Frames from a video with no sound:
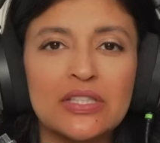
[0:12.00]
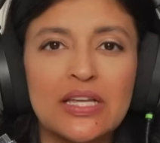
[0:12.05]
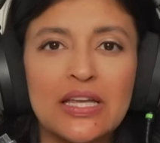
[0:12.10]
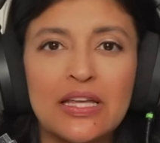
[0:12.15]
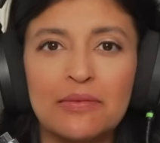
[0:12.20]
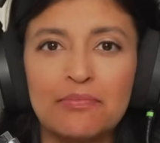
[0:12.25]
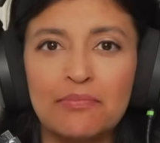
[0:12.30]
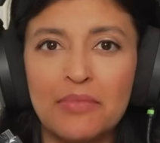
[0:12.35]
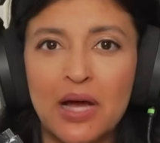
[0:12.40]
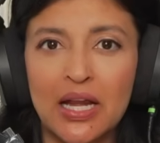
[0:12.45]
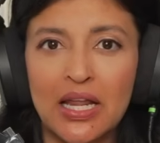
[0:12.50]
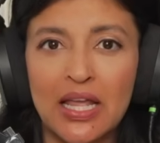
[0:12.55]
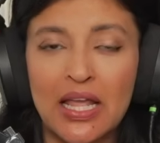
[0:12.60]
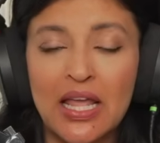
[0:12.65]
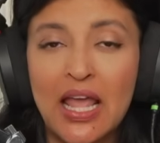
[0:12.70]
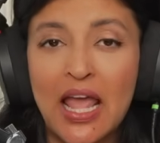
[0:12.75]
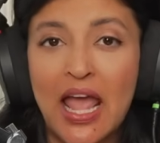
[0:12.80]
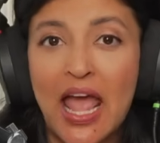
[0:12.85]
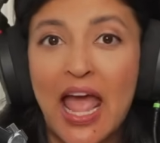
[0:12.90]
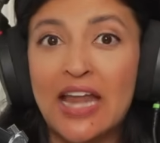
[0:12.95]
in
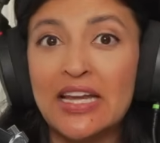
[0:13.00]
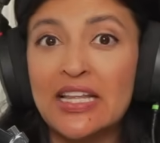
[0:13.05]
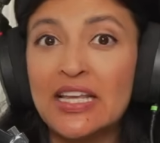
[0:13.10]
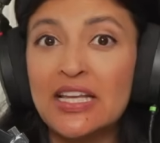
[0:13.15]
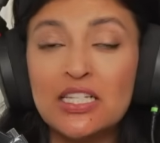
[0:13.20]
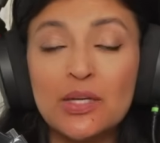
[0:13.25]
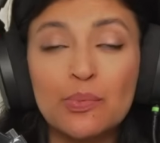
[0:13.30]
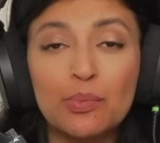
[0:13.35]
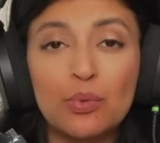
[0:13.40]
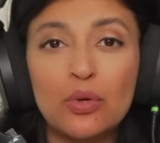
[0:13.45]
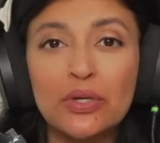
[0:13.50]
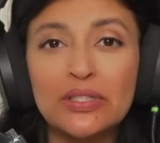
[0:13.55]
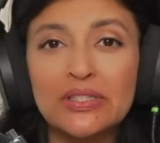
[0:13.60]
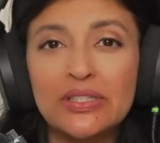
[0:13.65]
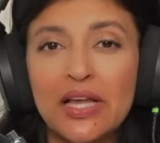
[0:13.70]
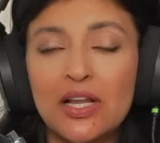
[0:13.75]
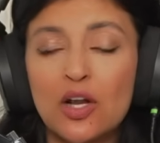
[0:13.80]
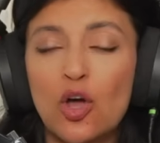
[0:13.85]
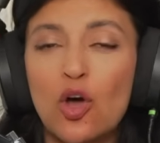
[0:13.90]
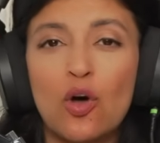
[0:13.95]
money, and he deploys
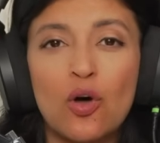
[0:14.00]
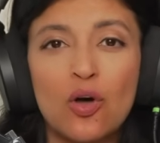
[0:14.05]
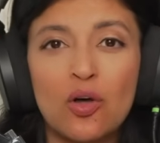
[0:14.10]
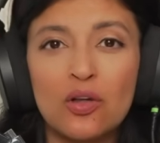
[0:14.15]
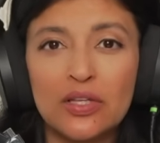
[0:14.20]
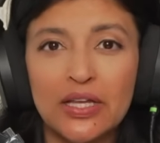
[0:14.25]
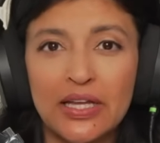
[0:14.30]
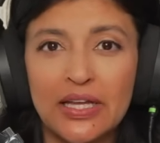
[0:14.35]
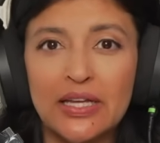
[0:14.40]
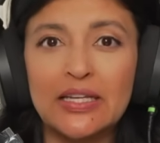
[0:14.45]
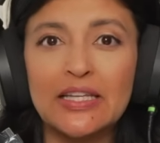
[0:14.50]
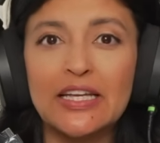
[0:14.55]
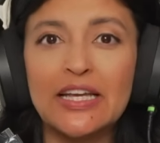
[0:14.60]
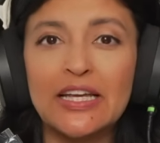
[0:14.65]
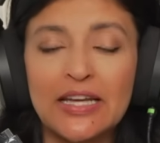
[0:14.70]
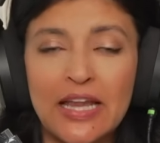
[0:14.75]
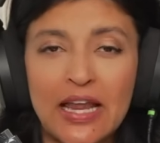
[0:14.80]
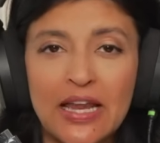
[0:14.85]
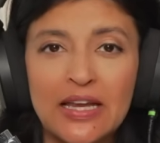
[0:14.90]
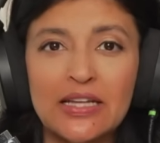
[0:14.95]
that all in
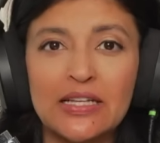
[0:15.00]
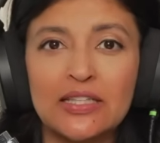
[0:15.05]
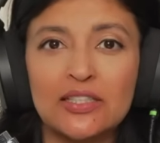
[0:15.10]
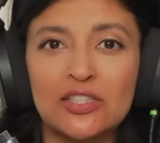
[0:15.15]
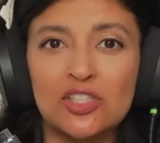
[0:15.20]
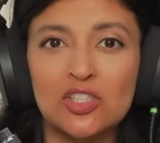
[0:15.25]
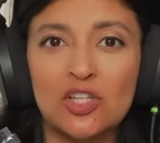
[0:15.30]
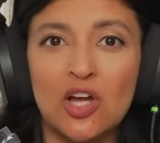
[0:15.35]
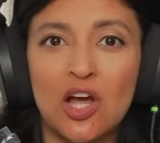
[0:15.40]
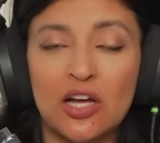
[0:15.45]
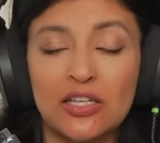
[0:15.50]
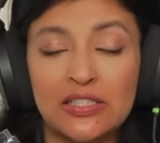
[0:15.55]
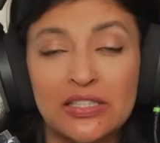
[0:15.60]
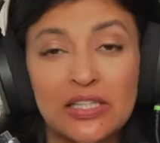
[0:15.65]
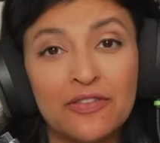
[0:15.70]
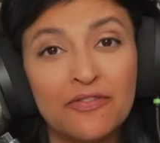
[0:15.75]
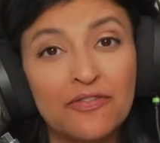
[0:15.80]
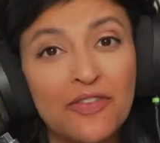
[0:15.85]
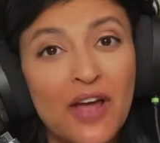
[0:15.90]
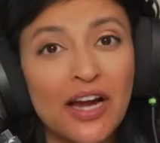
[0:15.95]
Canadian stocks.
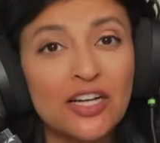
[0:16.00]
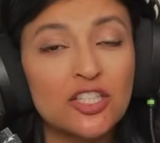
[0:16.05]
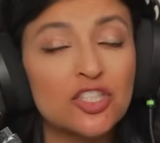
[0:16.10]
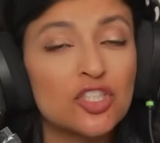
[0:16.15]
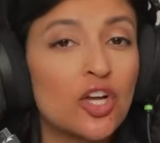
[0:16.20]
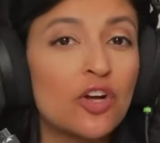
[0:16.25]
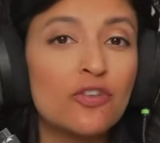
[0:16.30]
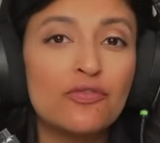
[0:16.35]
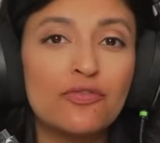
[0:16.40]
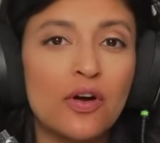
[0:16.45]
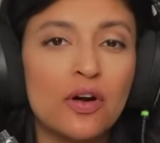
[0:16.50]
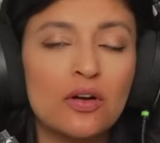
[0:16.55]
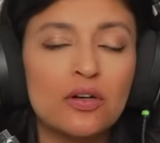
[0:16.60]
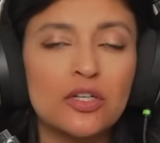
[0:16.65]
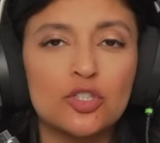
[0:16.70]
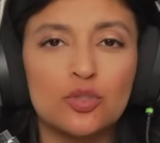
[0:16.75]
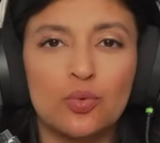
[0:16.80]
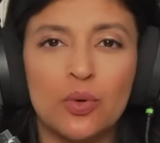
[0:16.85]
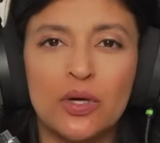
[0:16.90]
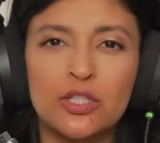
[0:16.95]
And in fact, so
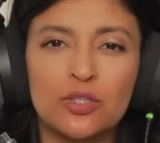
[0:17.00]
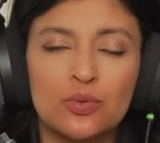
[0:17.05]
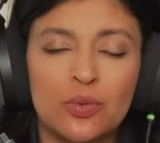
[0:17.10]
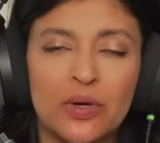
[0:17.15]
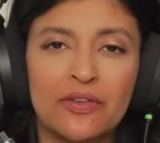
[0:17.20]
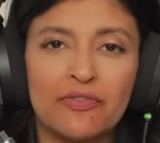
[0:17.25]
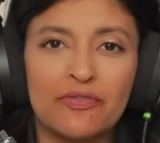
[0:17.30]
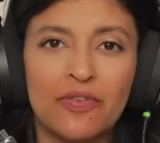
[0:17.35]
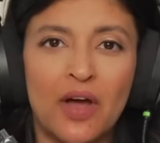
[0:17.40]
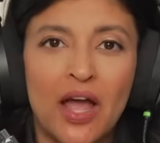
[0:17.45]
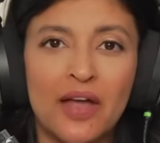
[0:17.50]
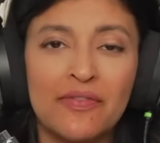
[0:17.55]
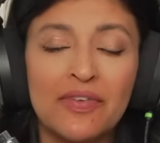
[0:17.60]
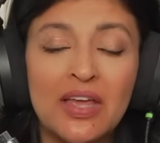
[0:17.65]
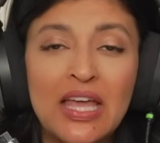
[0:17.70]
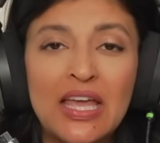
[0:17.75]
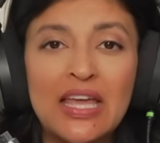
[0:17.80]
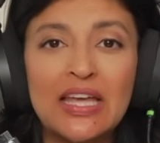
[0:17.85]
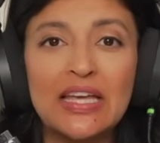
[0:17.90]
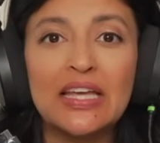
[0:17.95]
far in 2025,
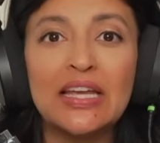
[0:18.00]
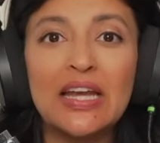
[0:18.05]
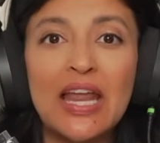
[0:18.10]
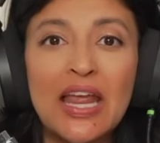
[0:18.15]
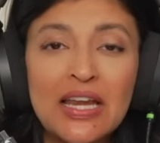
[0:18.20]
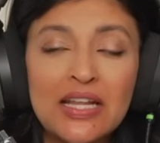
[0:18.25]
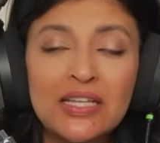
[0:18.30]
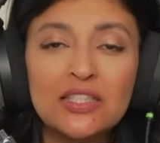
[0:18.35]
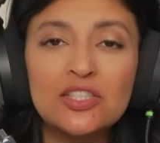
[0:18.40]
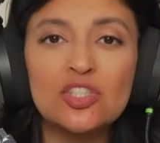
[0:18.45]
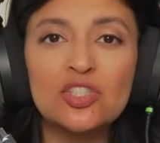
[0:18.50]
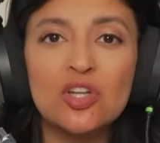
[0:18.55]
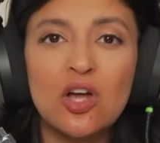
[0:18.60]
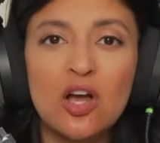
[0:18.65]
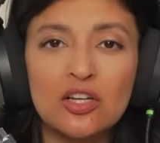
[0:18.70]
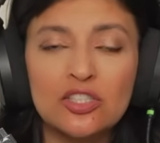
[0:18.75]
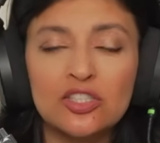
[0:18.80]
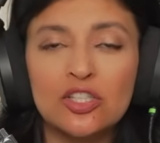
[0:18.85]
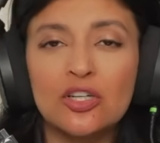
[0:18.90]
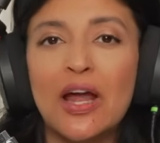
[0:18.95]
Canadian
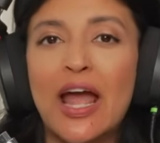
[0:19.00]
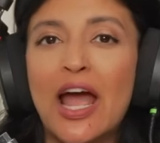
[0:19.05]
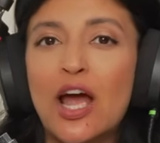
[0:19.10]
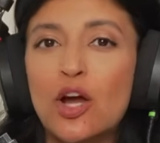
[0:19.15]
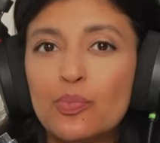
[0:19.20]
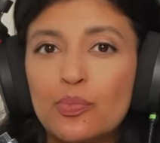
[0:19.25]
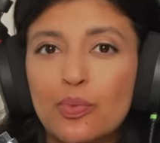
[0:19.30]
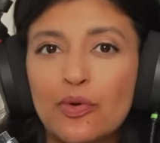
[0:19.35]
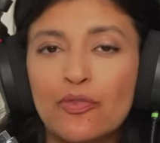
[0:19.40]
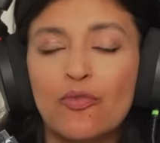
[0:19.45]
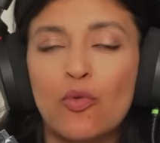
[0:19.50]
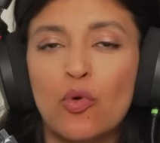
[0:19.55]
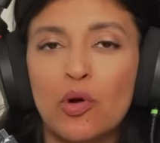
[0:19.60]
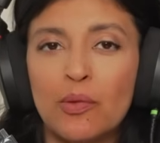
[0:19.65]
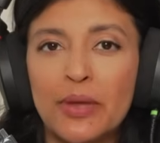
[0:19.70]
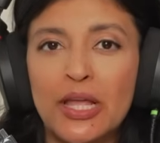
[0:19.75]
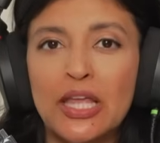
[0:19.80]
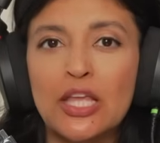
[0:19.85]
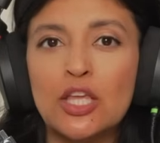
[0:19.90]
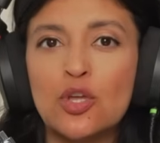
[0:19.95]
stocks are
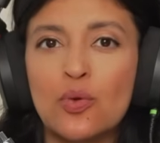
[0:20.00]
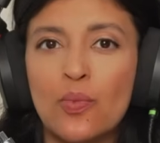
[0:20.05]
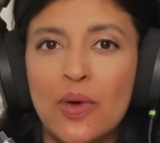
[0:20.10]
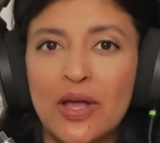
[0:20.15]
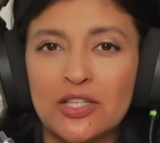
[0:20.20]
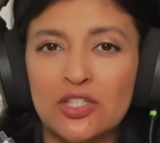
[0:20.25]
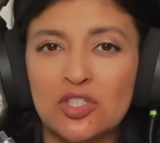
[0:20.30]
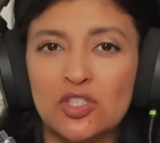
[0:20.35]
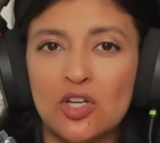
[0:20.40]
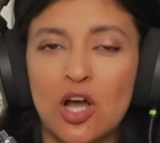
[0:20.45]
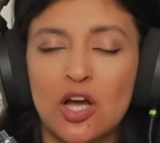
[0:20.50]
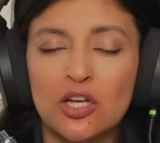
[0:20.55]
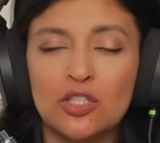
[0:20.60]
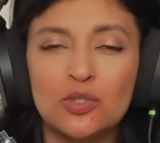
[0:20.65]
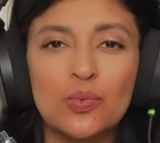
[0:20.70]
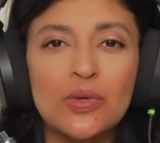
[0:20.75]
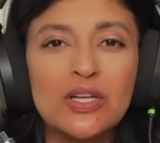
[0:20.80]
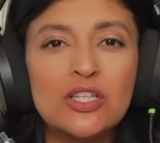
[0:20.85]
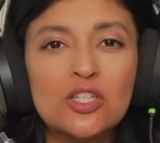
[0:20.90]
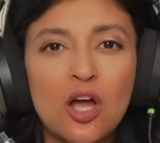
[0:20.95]
outperforming U.S.
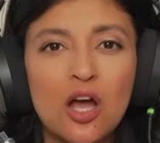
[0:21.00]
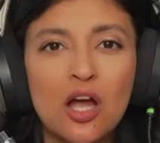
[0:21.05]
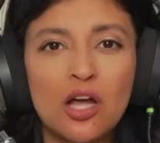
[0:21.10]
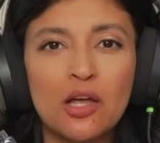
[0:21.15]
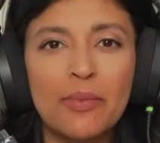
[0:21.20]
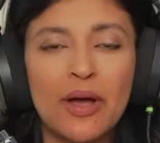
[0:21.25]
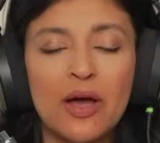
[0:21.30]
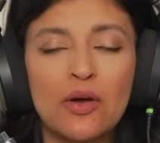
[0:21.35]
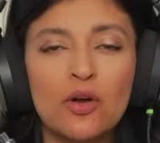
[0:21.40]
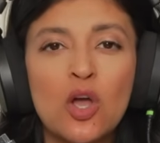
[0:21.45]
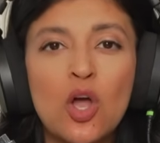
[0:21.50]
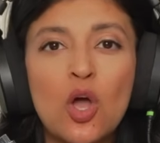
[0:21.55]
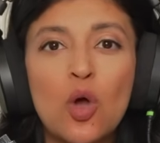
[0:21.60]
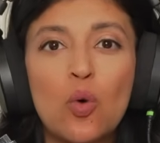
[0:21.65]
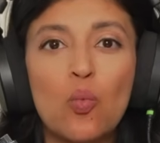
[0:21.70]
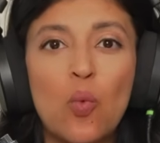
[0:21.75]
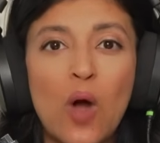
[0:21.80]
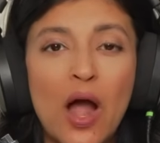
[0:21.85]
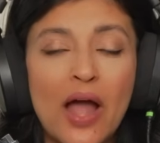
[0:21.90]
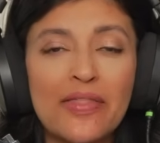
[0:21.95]
stocks. We talk about
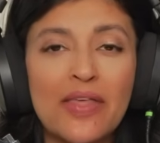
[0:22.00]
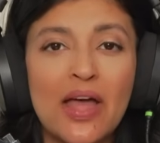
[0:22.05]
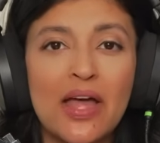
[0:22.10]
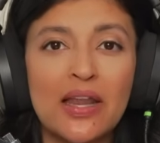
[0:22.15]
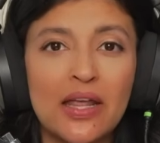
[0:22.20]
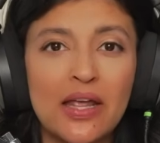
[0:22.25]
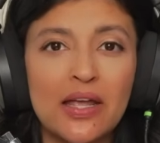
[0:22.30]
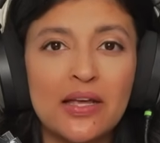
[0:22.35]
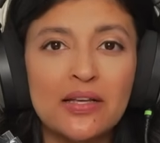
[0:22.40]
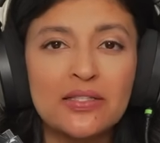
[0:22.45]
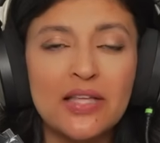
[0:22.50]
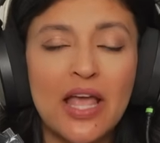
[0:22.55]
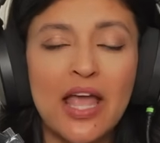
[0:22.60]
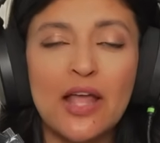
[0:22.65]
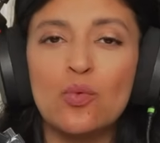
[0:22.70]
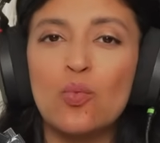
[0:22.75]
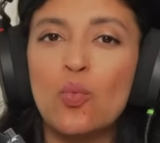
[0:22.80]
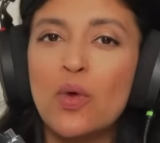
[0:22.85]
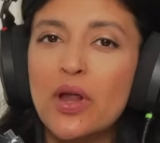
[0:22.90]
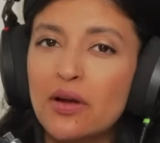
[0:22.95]
why that is
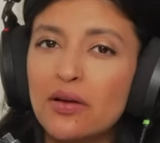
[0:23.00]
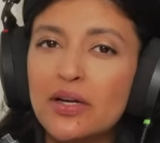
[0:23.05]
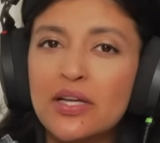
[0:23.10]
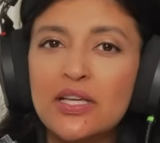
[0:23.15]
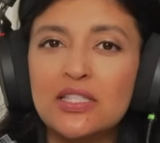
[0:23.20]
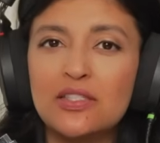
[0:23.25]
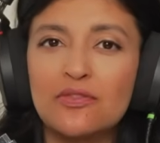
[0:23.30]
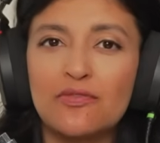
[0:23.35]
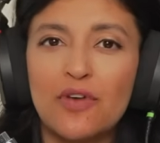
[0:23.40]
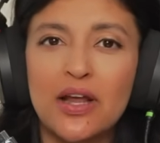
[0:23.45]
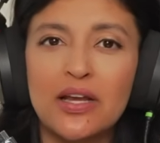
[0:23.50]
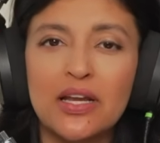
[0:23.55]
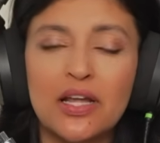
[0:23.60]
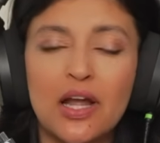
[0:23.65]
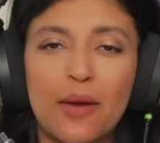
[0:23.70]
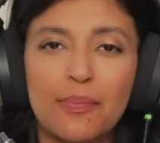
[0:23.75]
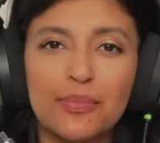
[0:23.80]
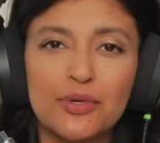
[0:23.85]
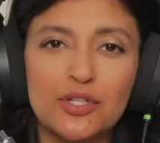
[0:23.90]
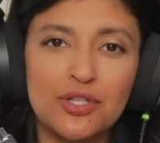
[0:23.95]
and where he's
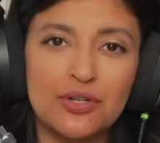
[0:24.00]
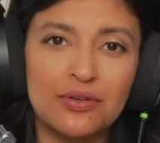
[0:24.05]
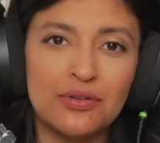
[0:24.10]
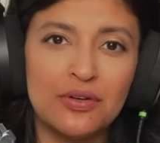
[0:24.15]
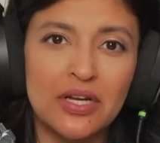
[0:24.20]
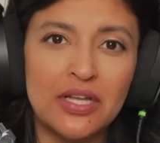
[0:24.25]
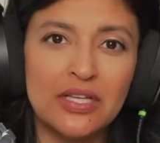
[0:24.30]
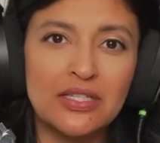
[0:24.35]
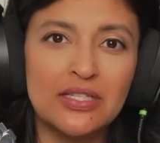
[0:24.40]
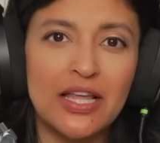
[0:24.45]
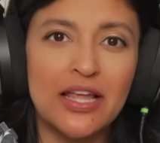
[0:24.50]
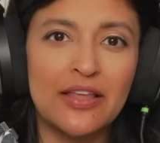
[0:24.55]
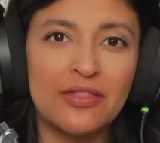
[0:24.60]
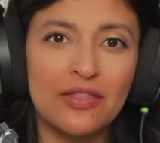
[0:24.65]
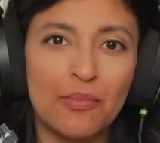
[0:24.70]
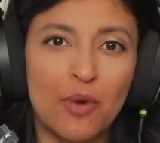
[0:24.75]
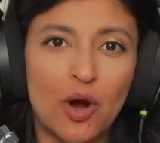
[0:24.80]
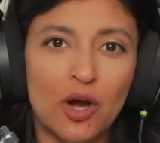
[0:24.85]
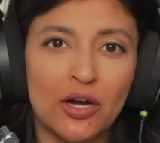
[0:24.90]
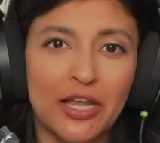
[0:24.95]
finding opportunities
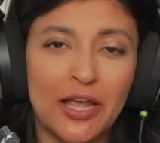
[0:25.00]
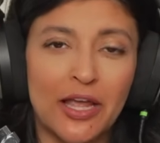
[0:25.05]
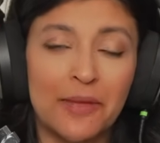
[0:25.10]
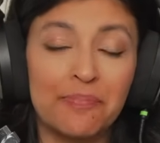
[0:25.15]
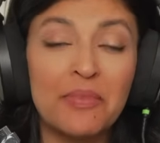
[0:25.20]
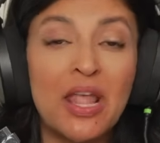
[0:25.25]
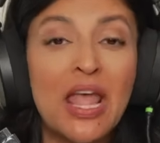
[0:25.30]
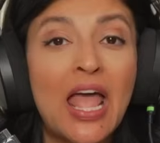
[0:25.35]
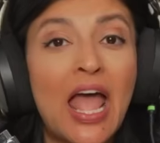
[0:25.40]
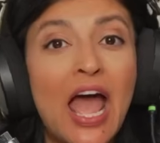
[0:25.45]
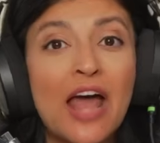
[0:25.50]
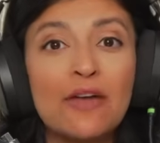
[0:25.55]
in the market.